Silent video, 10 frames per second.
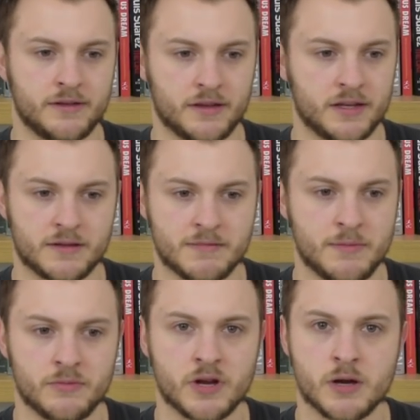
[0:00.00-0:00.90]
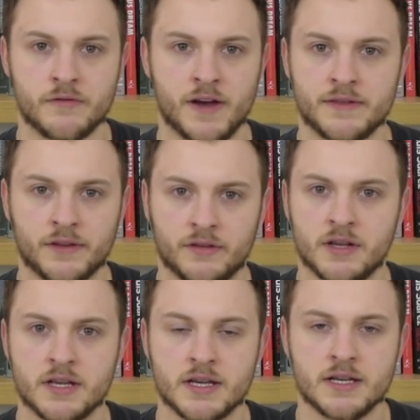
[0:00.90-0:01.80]
think maybe we'll go with
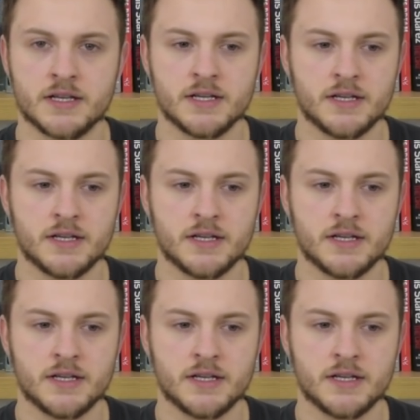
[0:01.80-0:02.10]
Henderson here,